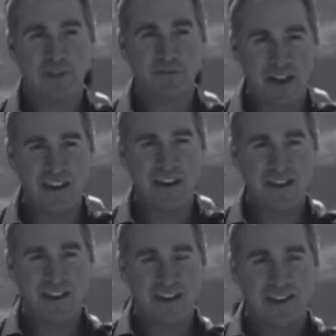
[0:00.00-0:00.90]
of Red.
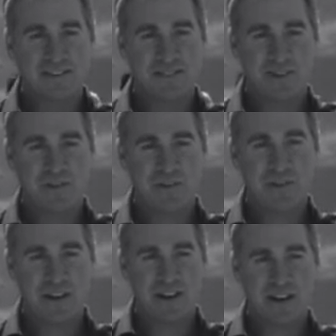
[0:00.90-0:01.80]
So
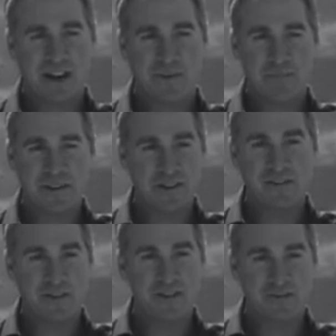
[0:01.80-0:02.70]
I've been here
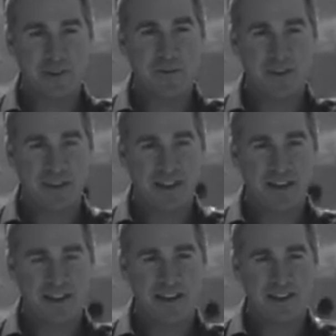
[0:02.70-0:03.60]
since the very
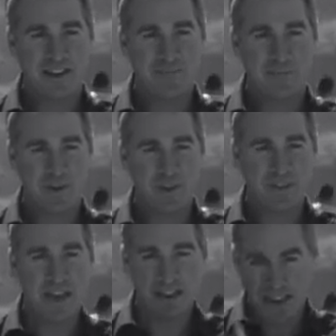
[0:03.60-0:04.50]
beginning, when
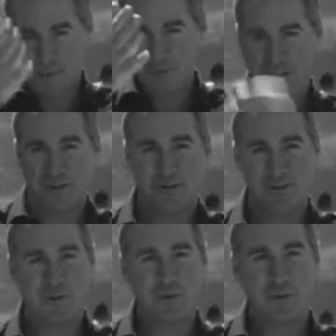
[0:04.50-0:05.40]
that camera that you're
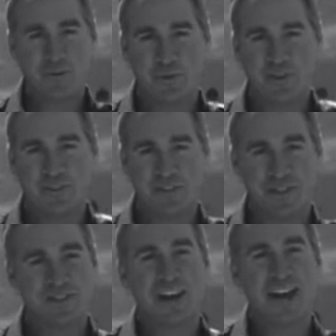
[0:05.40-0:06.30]
shooting with was
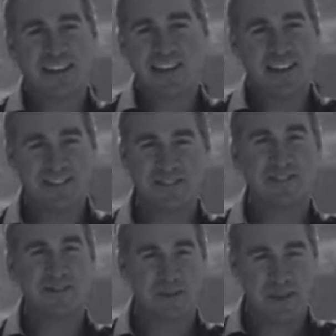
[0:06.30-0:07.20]
just an idea, just a
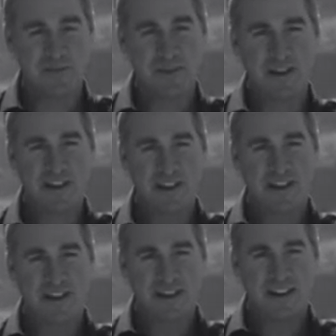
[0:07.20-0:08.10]
dream.
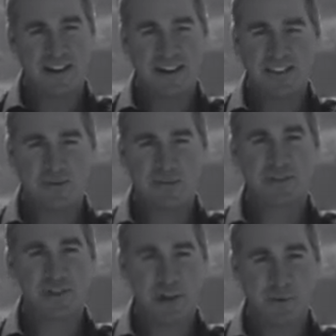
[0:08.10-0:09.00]
And there were
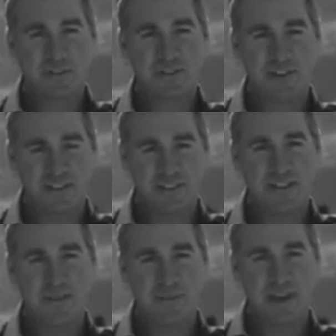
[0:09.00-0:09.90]
just a couple of us on the
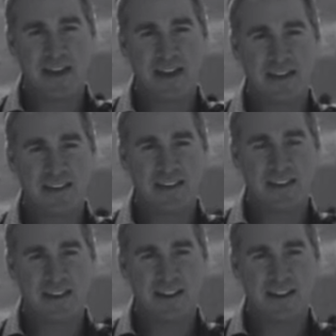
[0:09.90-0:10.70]
team. And